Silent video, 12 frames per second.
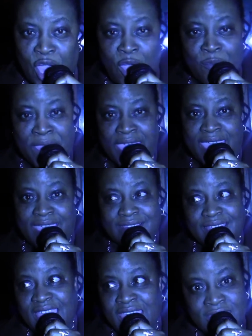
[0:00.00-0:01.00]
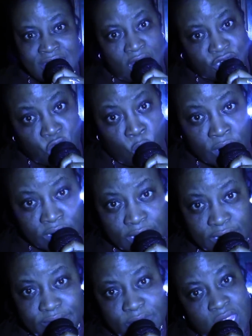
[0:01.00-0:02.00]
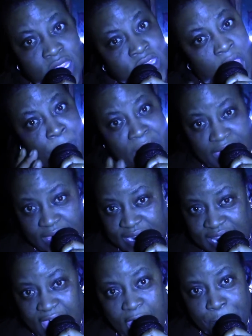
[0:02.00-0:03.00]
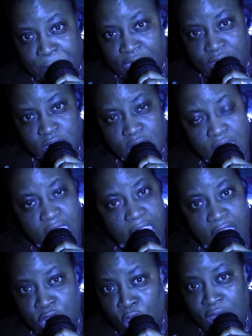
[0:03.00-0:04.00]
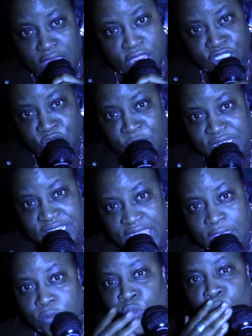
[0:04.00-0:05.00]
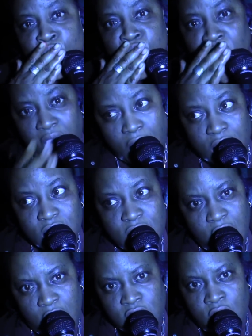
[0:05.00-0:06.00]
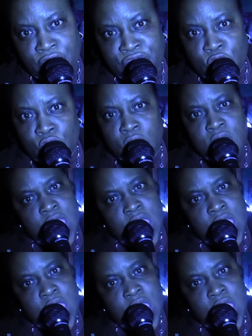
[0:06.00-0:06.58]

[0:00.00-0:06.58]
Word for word: y'all, man. Y'all doing it. Y'all making it happen. And all I could do is say, Mwah, I love you.